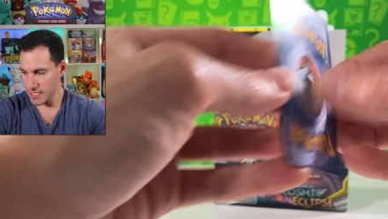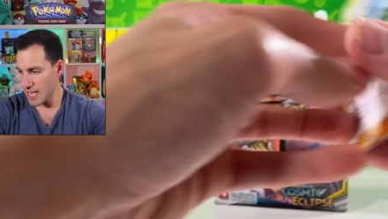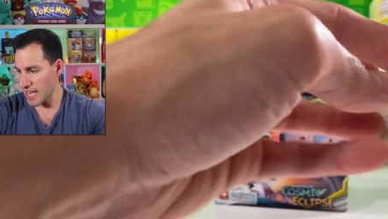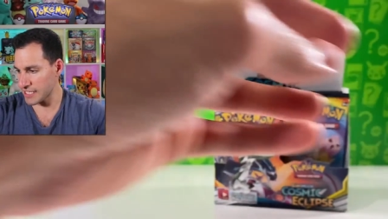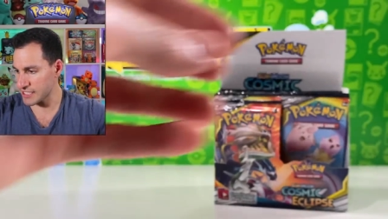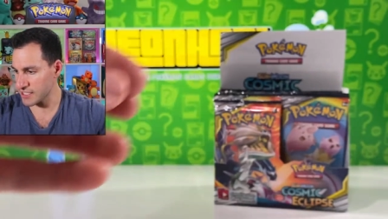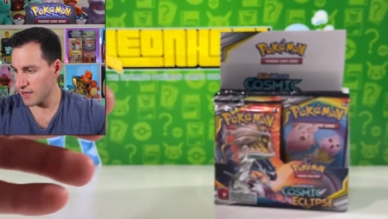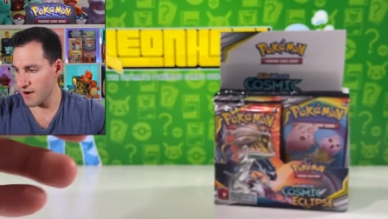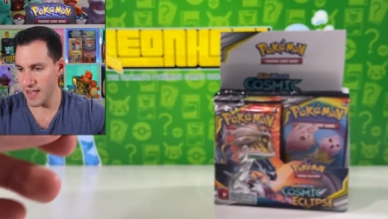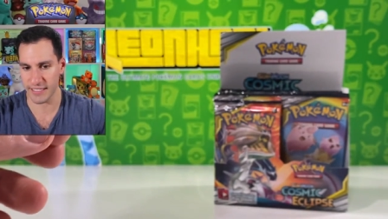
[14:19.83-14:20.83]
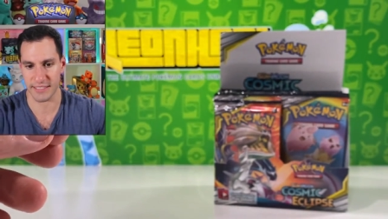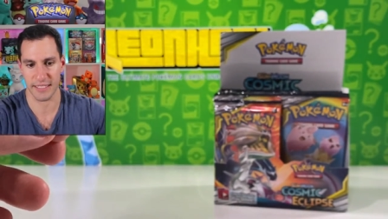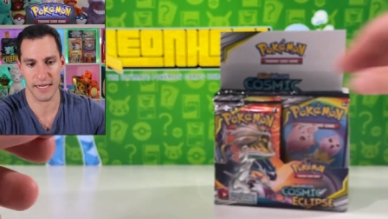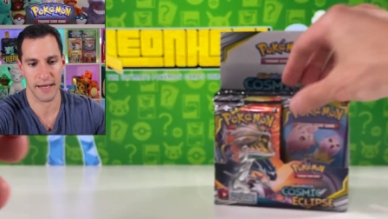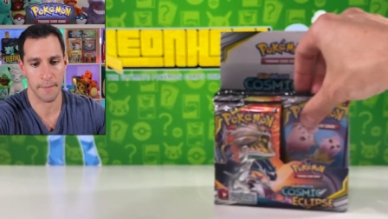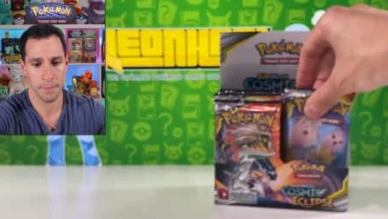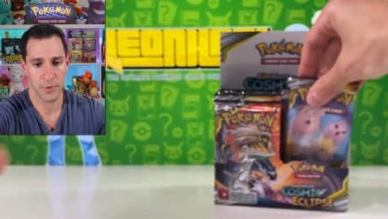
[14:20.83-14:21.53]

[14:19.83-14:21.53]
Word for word: gosh. All right. Uh,